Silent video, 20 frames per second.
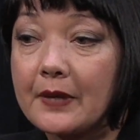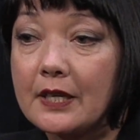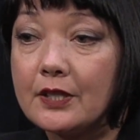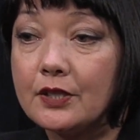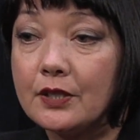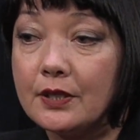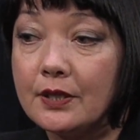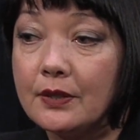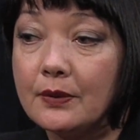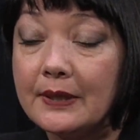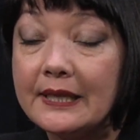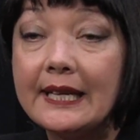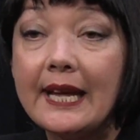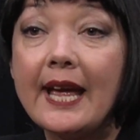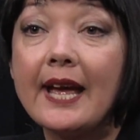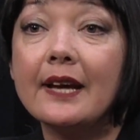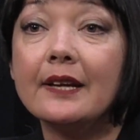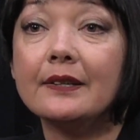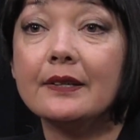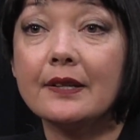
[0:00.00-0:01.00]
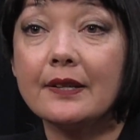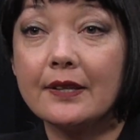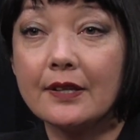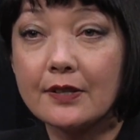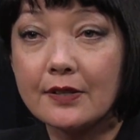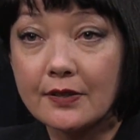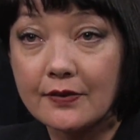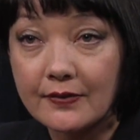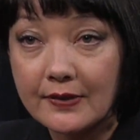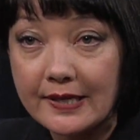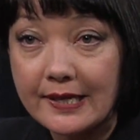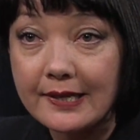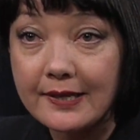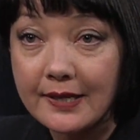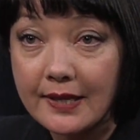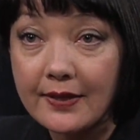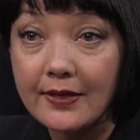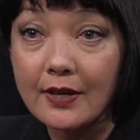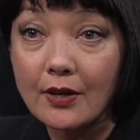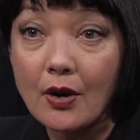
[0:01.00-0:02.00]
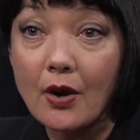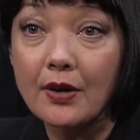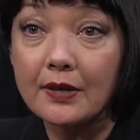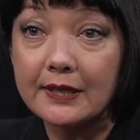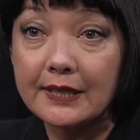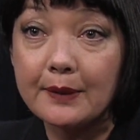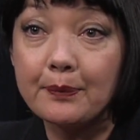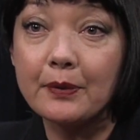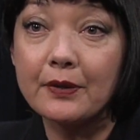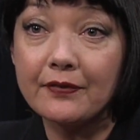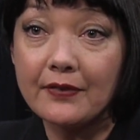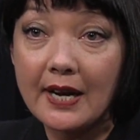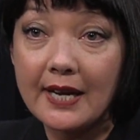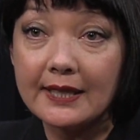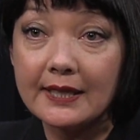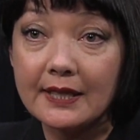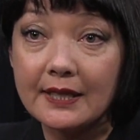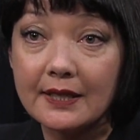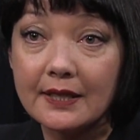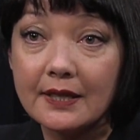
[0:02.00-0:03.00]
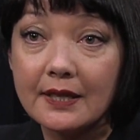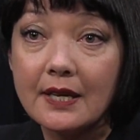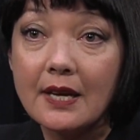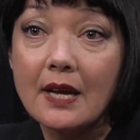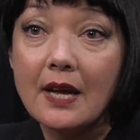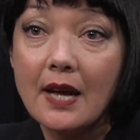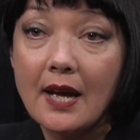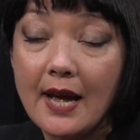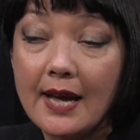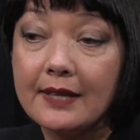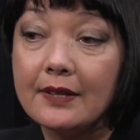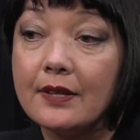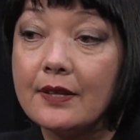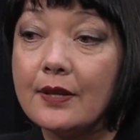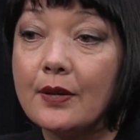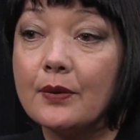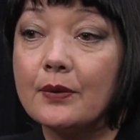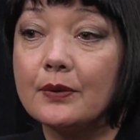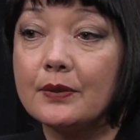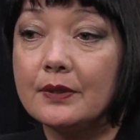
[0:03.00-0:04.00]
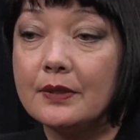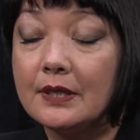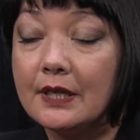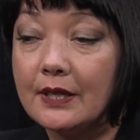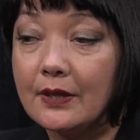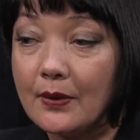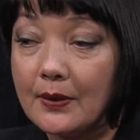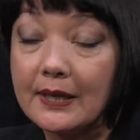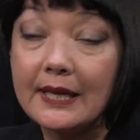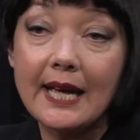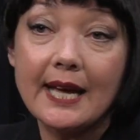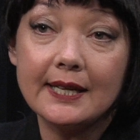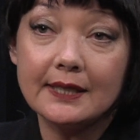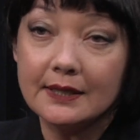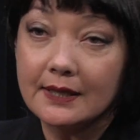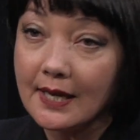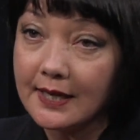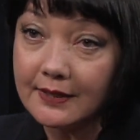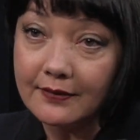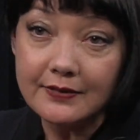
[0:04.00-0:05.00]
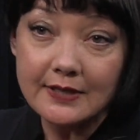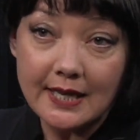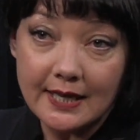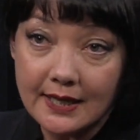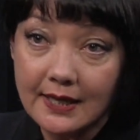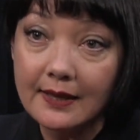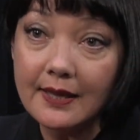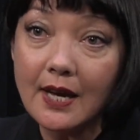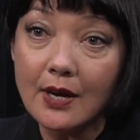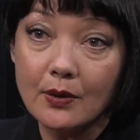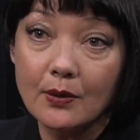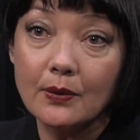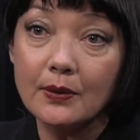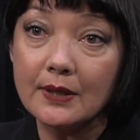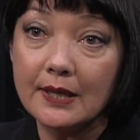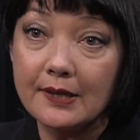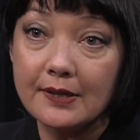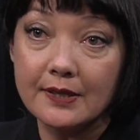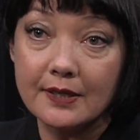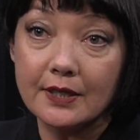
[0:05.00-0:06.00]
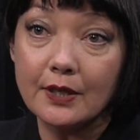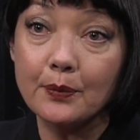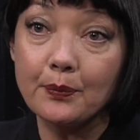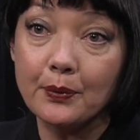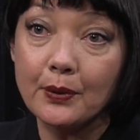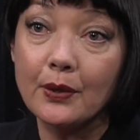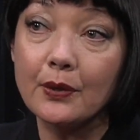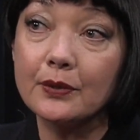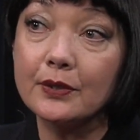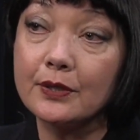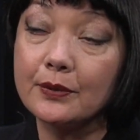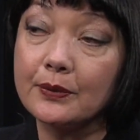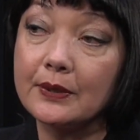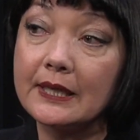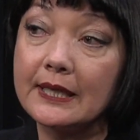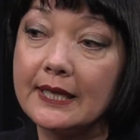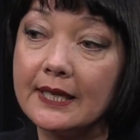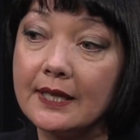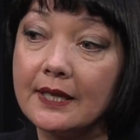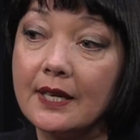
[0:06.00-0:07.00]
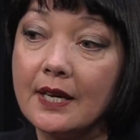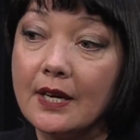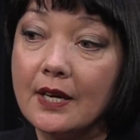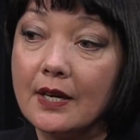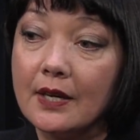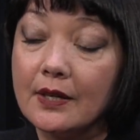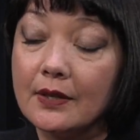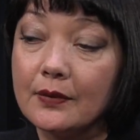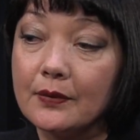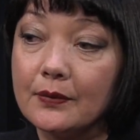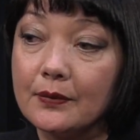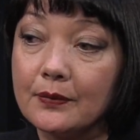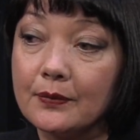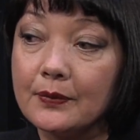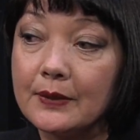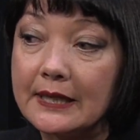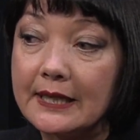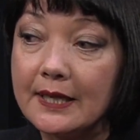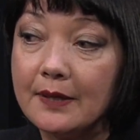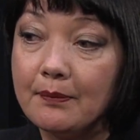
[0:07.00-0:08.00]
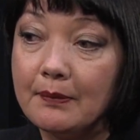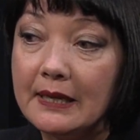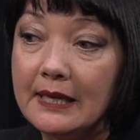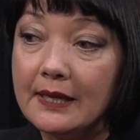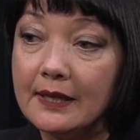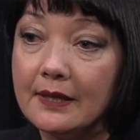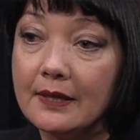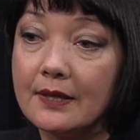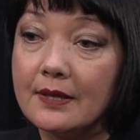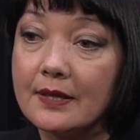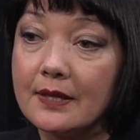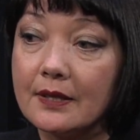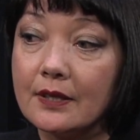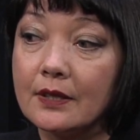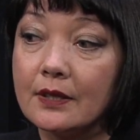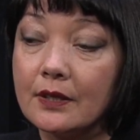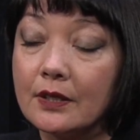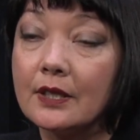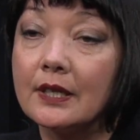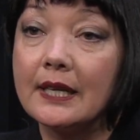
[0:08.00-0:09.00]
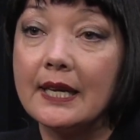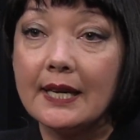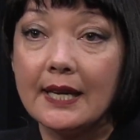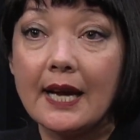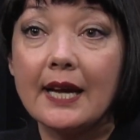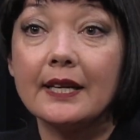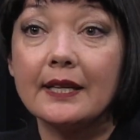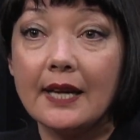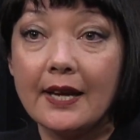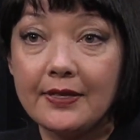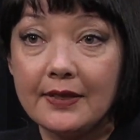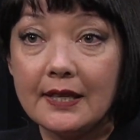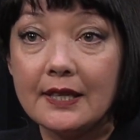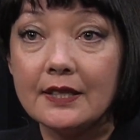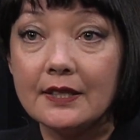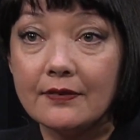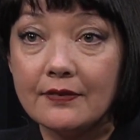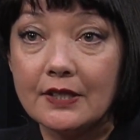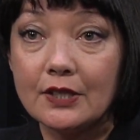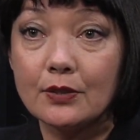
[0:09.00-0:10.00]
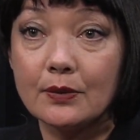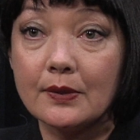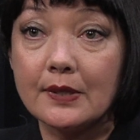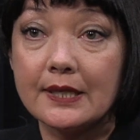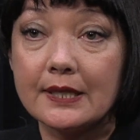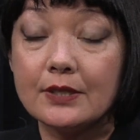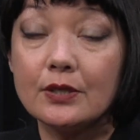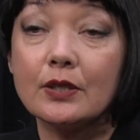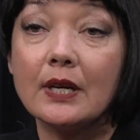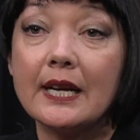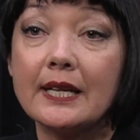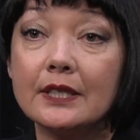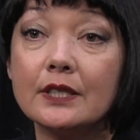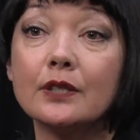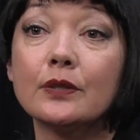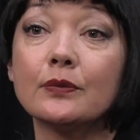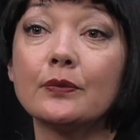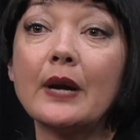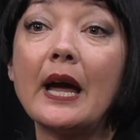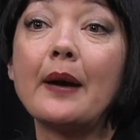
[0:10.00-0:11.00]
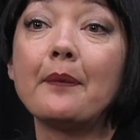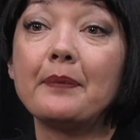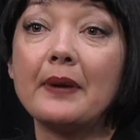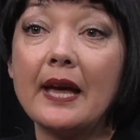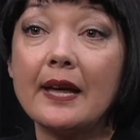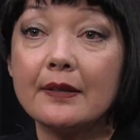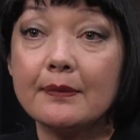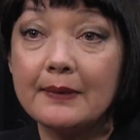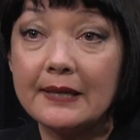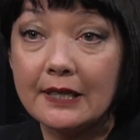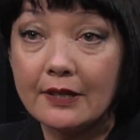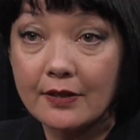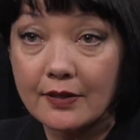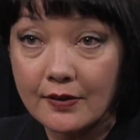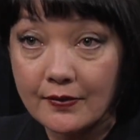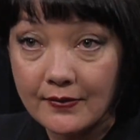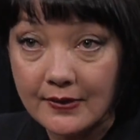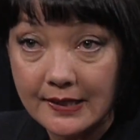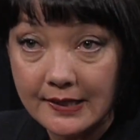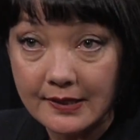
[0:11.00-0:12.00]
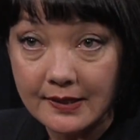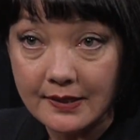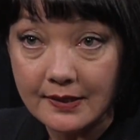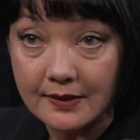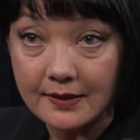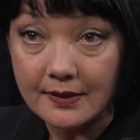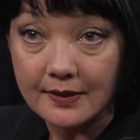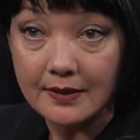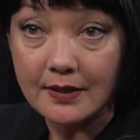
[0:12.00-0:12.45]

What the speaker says: to enhance the services that they're already providing. And so, again, kind of taking that holistic approach really means looking at the individuals and trying to wrap as many services